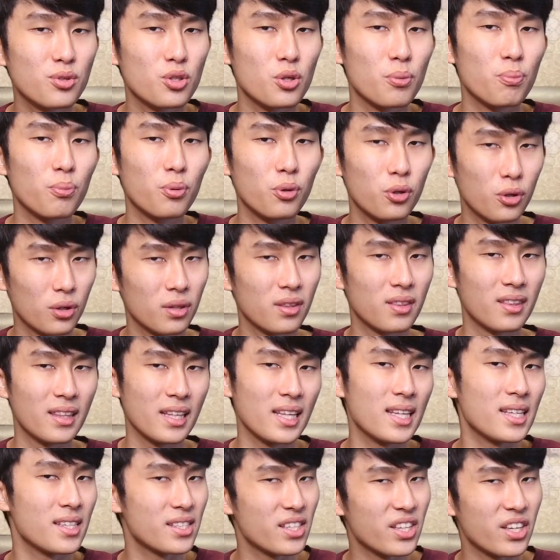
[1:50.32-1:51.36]
to put
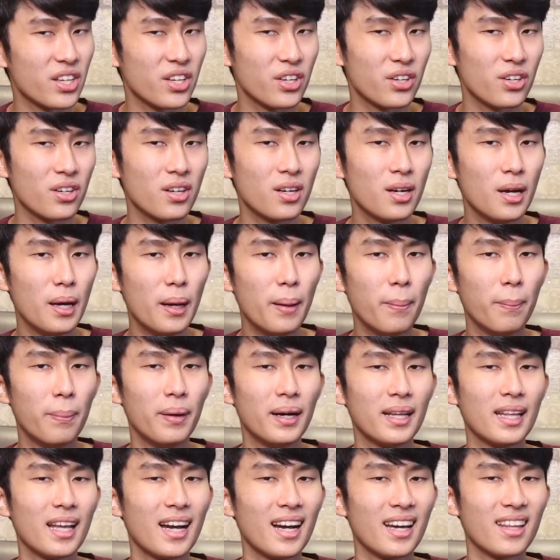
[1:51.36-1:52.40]
these here,
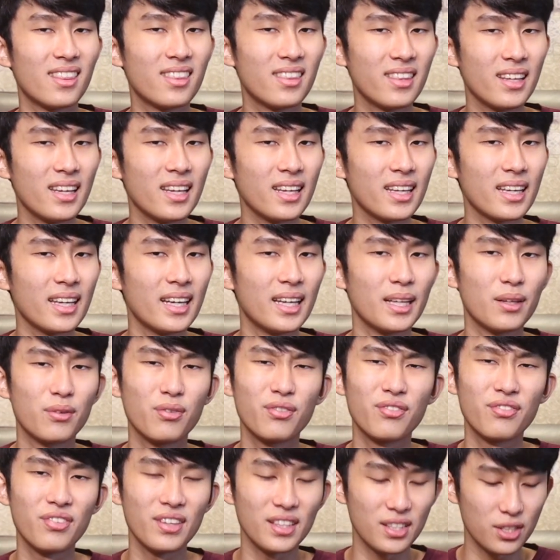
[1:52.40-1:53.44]
but I think it
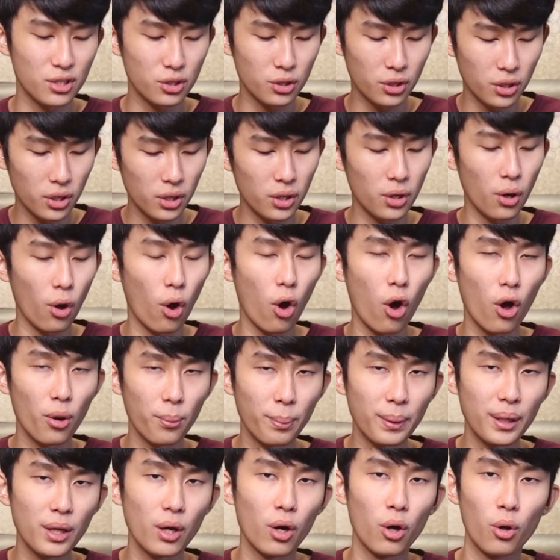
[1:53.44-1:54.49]
fits good on
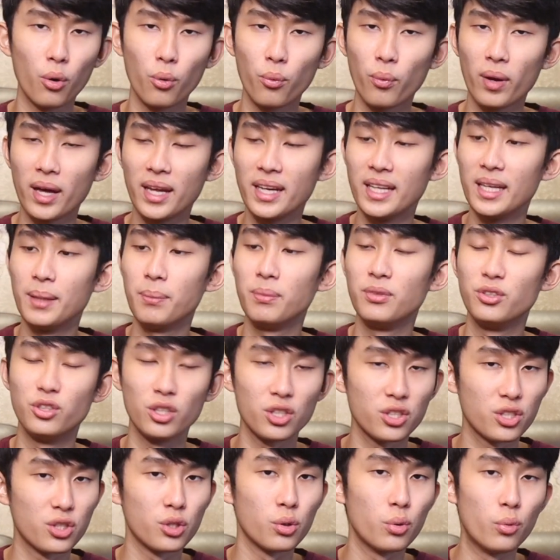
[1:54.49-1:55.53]
me already
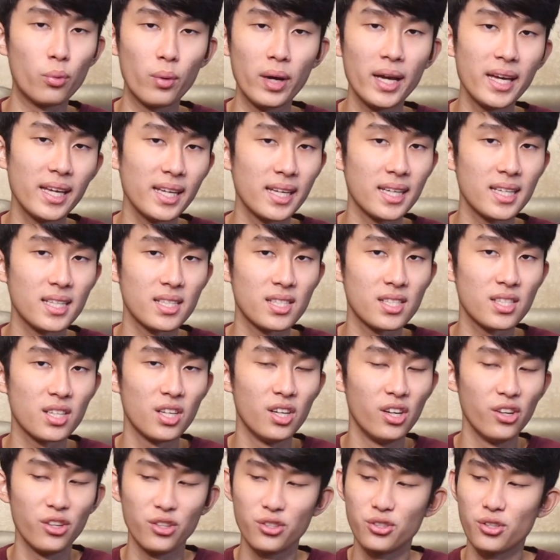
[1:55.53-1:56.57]
just the way it is.
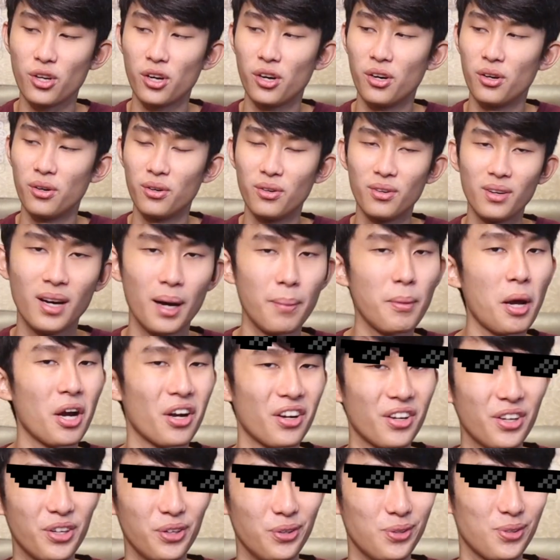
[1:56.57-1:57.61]
So I'm not
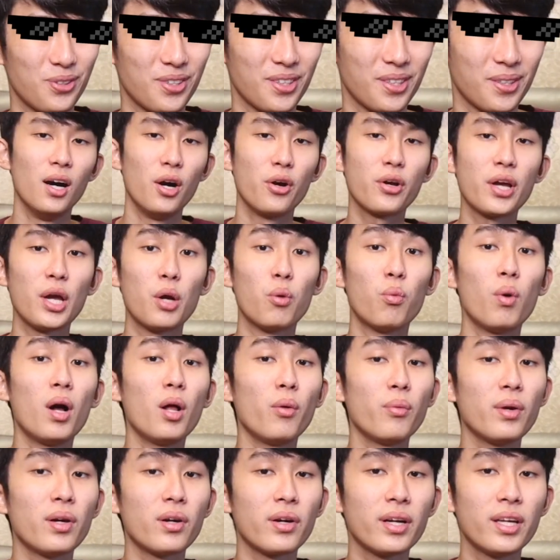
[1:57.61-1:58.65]
gonna use it. Okay, while
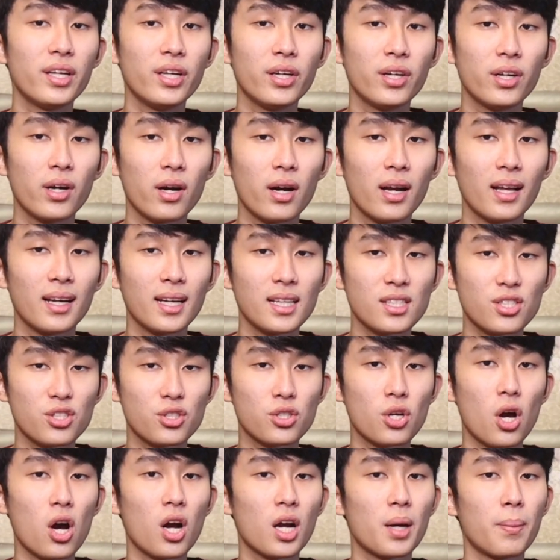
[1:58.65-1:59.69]
we are here, let's
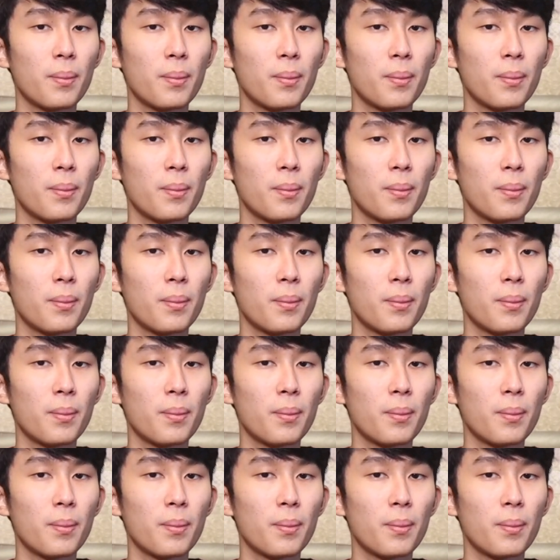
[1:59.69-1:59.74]
talk